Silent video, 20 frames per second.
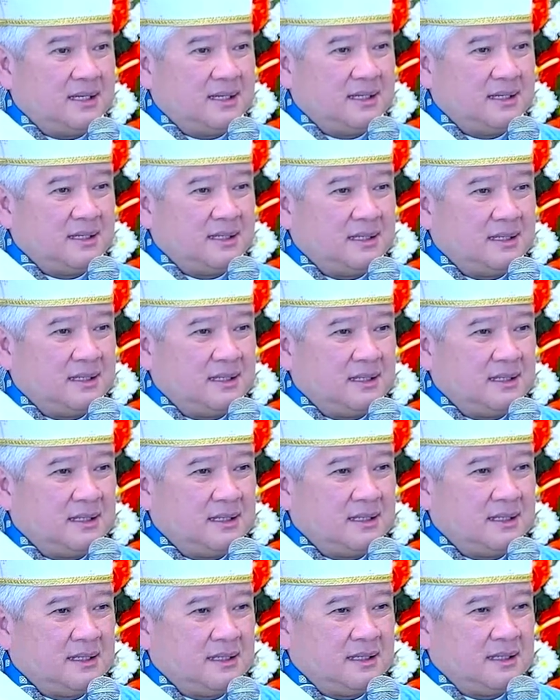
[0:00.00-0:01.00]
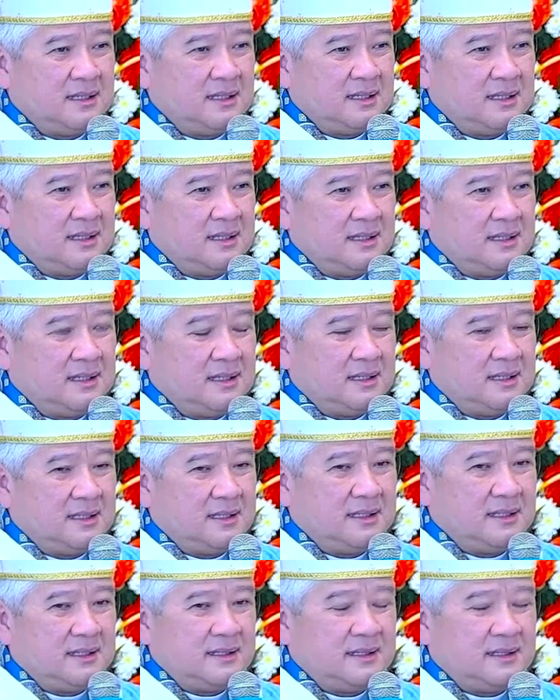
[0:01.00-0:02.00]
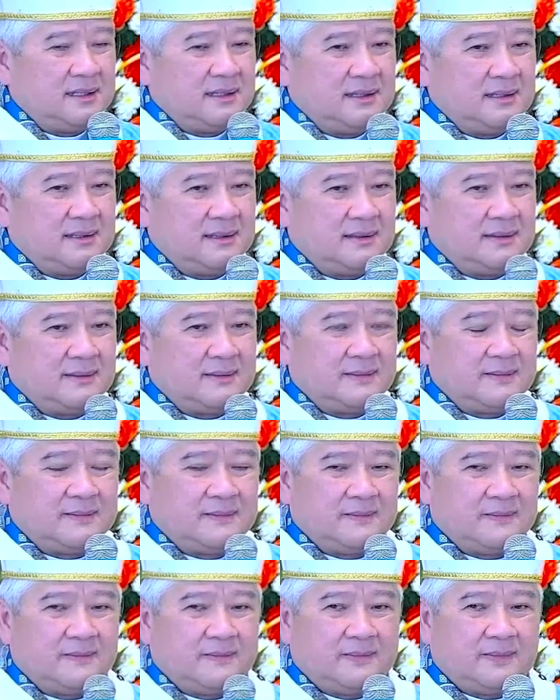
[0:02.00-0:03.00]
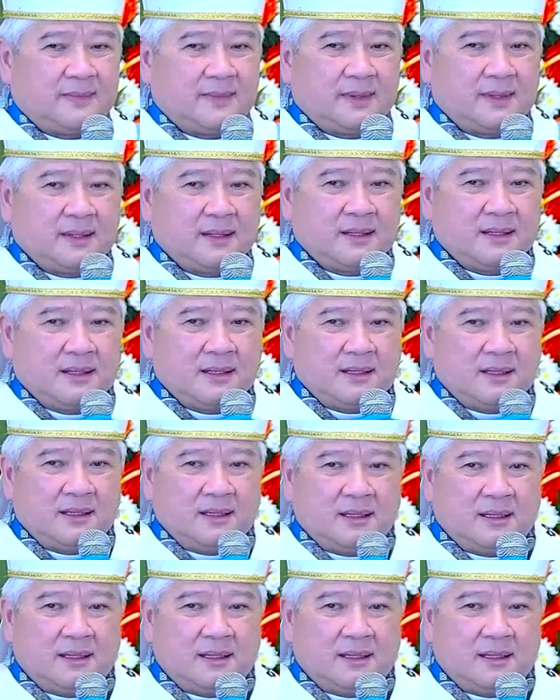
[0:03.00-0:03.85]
Nothing is said.